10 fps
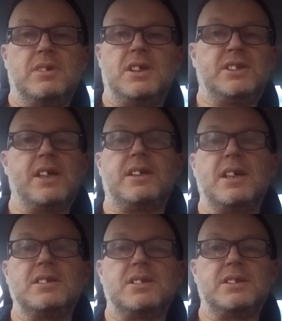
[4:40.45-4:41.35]
I say
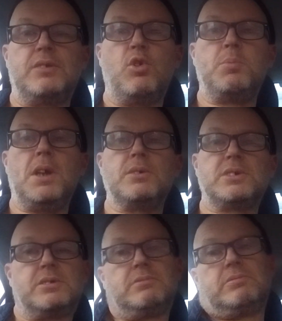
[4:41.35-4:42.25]
kings because they're all
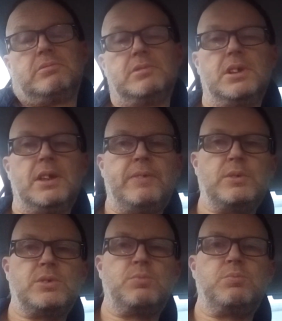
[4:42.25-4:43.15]
blokes. If it
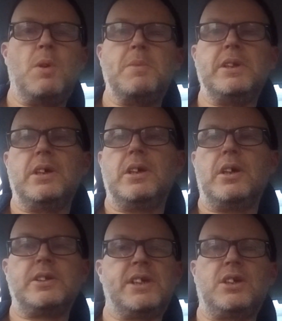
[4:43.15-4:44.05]
was women, I
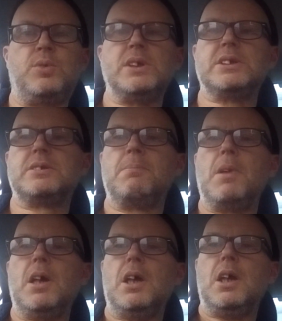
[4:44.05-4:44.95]
would say queens.
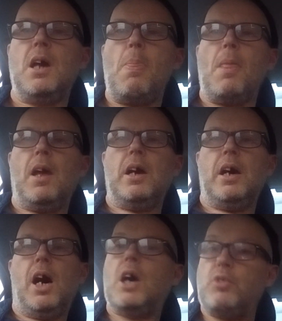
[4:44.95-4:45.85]

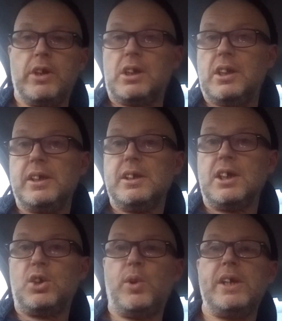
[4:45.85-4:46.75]
Ironically,
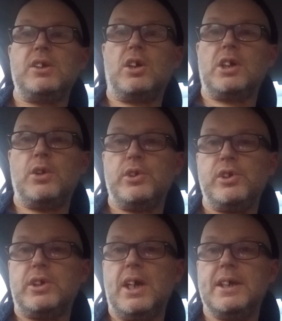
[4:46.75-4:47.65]

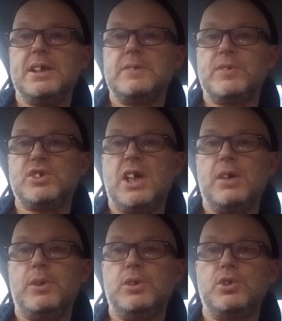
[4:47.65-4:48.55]
queen.co.uk is for
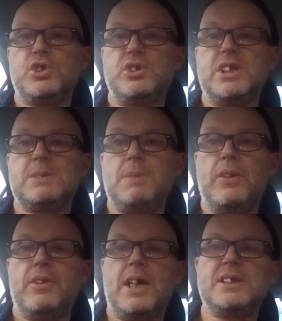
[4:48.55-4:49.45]
sale at auction this
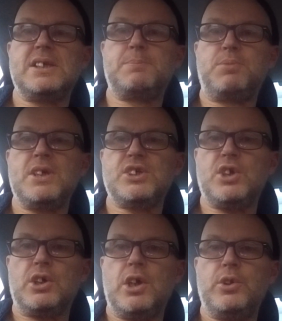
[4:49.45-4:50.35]
month, as is
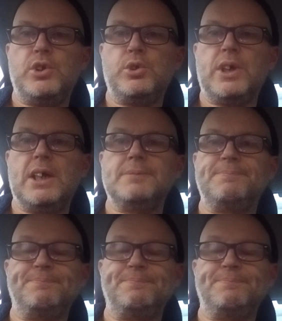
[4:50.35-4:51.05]
prince.co.uk.